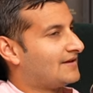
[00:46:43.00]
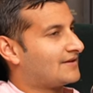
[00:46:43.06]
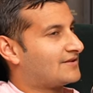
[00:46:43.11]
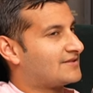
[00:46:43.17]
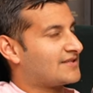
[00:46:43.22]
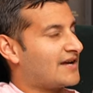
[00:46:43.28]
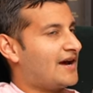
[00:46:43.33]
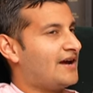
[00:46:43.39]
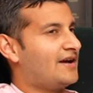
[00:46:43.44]

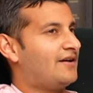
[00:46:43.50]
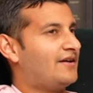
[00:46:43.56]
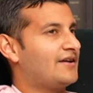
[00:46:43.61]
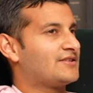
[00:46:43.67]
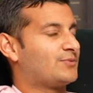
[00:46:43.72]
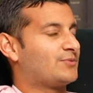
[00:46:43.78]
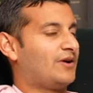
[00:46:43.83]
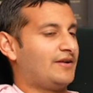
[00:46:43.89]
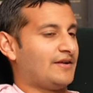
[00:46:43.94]
Because A I
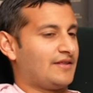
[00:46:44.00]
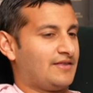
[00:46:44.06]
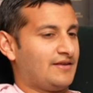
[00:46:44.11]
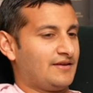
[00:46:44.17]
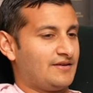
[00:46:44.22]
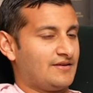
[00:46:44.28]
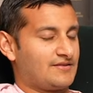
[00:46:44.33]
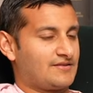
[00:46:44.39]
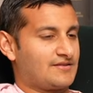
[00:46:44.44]
as well, I
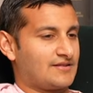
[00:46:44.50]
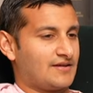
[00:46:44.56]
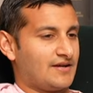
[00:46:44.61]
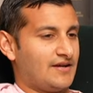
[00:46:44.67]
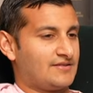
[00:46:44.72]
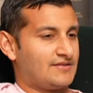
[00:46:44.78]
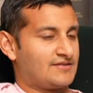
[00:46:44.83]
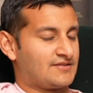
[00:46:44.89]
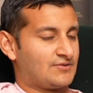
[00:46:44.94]
think it's uh,
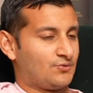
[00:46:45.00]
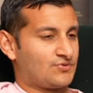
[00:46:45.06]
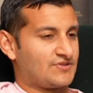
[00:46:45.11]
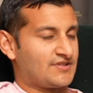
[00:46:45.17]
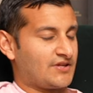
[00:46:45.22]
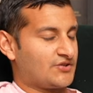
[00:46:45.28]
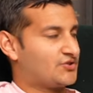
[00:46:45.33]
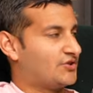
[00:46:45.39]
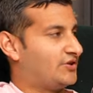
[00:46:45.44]
it's still
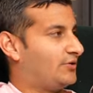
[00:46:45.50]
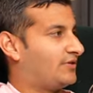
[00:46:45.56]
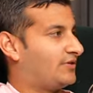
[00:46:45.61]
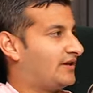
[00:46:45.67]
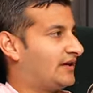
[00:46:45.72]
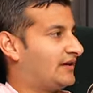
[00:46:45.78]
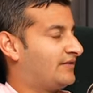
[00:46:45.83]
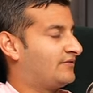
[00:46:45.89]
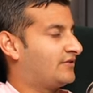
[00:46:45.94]
such a new
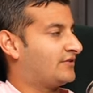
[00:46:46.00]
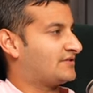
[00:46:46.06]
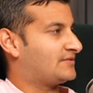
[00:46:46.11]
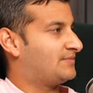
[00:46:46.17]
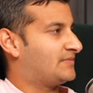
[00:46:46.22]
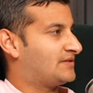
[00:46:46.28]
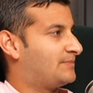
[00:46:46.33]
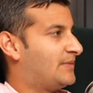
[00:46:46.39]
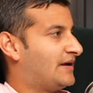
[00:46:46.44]
thing, even though it's,
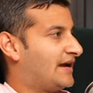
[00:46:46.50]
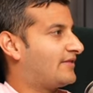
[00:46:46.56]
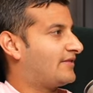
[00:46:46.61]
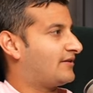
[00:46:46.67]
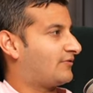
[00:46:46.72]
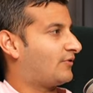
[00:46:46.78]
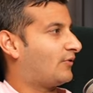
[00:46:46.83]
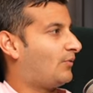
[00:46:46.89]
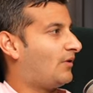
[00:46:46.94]
it's been out there for a